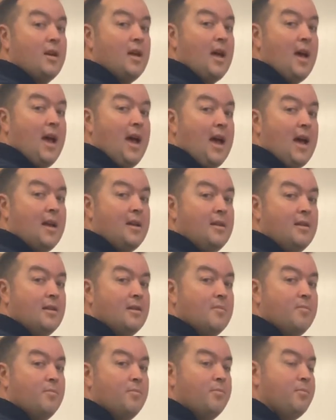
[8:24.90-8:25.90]
ahead,
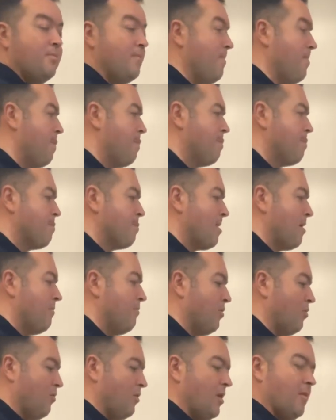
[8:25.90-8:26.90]

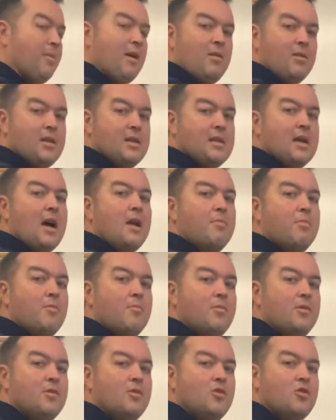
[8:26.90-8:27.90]
but what about your typing
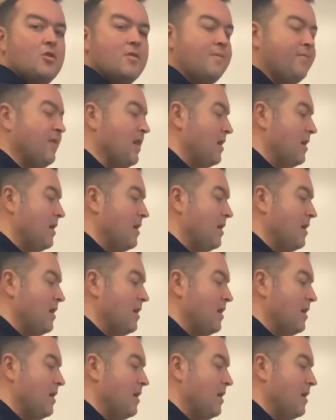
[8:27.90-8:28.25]
position?